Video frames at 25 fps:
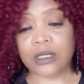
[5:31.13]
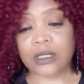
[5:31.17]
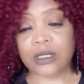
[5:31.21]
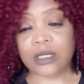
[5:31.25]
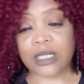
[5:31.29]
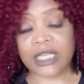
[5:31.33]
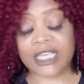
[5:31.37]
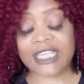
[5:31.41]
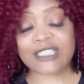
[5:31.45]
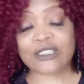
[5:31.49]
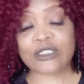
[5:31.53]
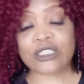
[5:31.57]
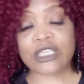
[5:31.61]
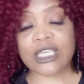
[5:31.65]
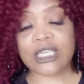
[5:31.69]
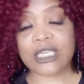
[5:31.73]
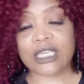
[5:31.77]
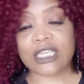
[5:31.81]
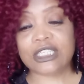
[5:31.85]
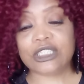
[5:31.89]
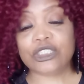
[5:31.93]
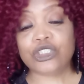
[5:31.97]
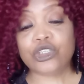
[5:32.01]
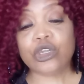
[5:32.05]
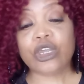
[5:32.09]
it's
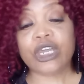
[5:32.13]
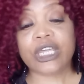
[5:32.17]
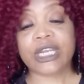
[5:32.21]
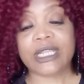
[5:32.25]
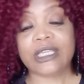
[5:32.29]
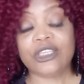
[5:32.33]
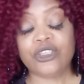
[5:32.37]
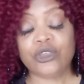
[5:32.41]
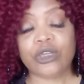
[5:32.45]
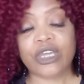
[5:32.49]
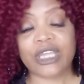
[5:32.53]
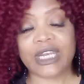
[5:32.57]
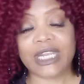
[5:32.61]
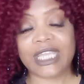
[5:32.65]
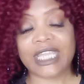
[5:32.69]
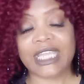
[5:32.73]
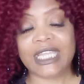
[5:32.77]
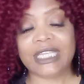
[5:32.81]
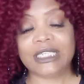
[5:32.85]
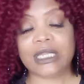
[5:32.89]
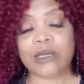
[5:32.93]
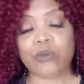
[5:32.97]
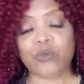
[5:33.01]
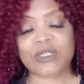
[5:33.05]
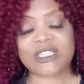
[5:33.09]
it, you're gonna you're gonna
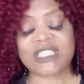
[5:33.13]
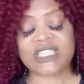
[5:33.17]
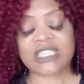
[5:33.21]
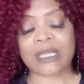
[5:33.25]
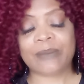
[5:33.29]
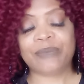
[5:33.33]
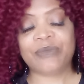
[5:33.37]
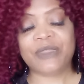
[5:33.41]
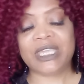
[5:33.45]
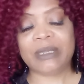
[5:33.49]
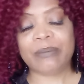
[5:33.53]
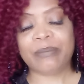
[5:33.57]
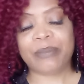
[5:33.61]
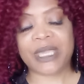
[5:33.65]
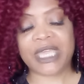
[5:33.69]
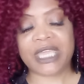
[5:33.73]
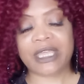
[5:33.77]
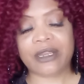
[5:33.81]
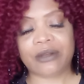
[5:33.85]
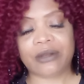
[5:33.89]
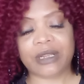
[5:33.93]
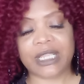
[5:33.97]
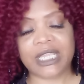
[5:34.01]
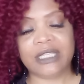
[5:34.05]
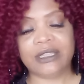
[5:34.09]
end up with something
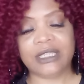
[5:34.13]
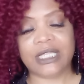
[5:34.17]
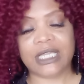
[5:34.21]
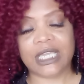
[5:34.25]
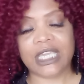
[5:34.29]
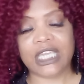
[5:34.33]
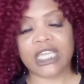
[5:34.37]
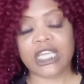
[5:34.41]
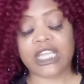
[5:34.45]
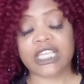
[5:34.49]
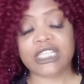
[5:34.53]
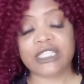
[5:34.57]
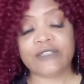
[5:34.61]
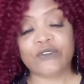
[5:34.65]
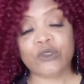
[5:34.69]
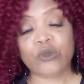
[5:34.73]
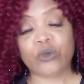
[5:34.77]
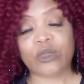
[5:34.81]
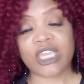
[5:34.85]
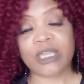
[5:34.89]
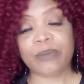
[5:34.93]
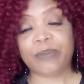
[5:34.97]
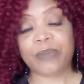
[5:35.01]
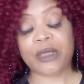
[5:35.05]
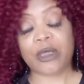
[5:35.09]
better in the end. Because if you
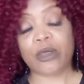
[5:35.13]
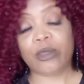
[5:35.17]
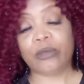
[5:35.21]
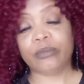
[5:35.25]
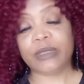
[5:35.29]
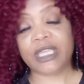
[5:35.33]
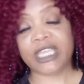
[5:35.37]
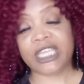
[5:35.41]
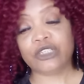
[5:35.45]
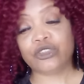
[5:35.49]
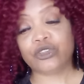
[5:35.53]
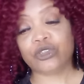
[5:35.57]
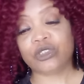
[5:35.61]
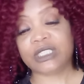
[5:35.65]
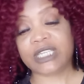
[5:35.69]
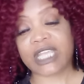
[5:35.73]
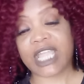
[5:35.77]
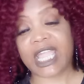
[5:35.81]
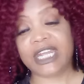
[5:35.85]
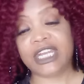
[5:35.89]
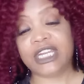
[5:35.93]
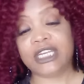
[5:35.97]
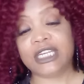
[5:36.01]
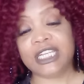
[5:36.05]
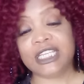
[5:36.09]
keep on
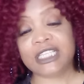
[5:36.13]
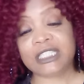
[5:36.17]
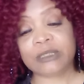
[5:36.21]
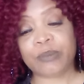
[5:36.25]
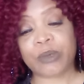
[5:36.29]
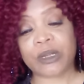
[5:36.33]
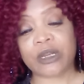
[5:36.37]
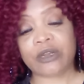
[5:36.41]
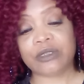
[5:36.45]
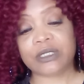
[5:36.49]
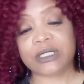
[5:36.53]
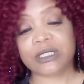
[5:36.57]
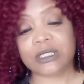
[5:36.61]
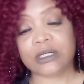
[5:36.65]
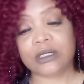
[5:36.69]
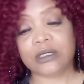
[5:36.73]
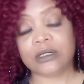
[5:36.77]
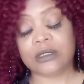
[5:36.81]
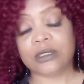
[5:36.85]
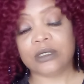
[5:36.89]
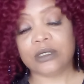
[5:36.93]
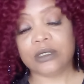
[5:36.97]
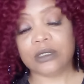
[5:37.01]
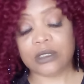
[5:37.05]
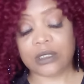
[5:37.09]
entertaining this person,
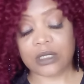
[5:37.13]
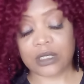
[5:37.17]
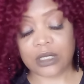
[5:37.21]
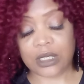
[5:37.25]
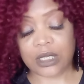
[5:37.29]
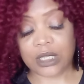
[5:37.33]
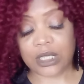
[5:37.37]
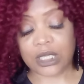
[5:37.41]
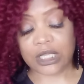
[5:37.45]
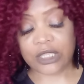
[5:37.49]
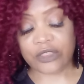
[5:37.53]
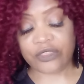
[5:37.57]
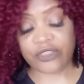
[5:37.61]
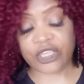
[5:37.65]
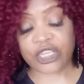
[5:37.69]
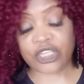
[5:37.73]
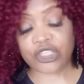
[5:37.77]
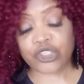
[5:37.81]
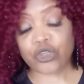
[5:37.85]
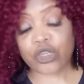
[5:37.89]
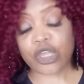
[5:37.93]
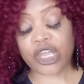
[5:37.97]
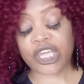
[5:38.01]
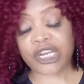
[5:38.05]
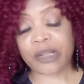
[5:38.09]
then
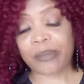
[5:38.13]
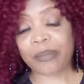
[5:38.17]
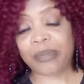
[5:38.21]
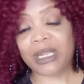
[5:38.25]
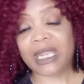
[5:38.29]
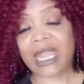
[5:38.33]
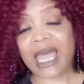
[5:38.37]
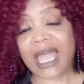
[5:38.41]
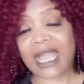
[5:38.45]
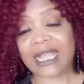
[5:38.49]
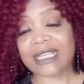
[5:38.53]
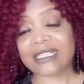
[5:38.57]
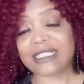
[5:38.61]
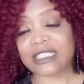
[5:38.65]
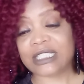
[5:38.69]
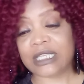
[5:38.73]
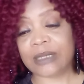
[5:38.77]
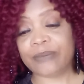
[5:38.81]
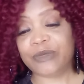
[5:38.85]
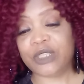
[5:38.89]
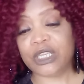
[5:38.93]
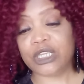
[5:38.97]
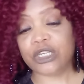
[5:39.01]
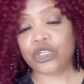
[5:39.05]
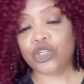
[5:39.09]
you're gonna block
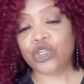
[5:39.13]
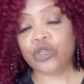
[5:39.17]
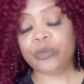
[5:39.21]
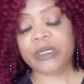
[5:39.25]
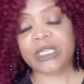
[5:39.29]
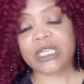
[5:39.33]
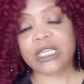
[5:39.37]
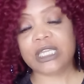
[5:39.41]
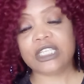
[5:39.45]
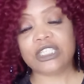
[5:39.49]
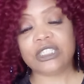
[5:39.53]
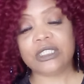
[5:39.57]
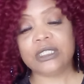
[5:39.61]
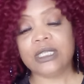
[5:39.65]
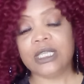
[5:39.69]
something new because